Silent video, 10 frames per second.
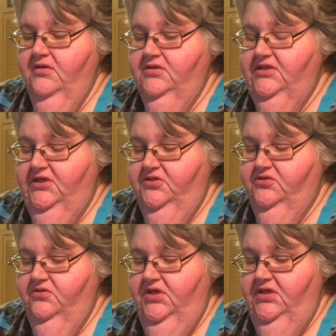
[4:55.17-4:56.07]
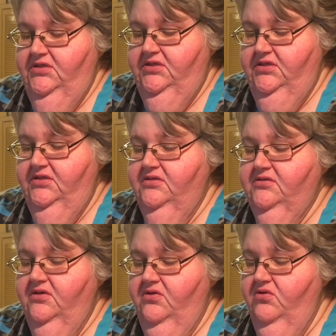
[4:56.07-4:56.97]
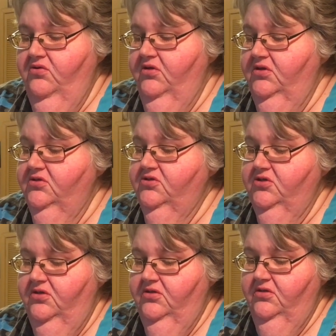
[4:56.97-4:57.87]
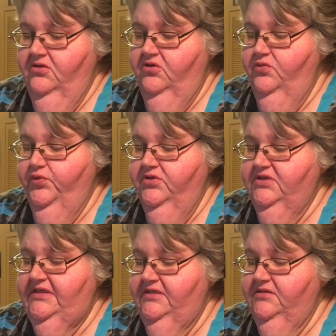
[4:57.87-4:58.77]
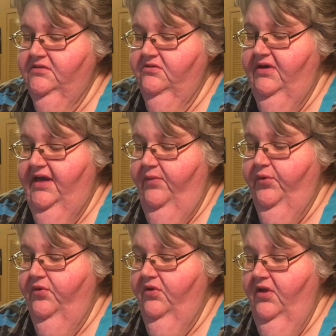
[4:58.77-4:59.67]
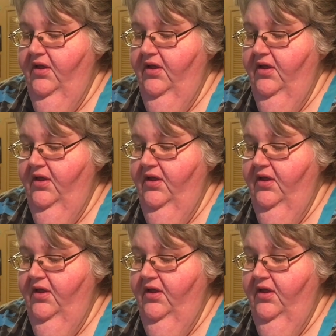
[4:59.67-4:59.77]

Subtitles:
DJ Suki's is orange, Cooper's is green apple,